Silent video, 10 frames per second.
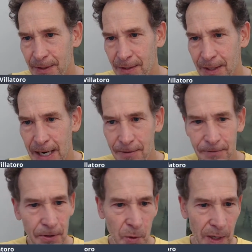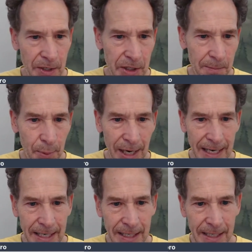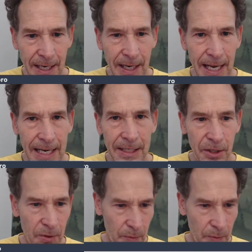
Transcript: Okay, first question, Brandon, heading to the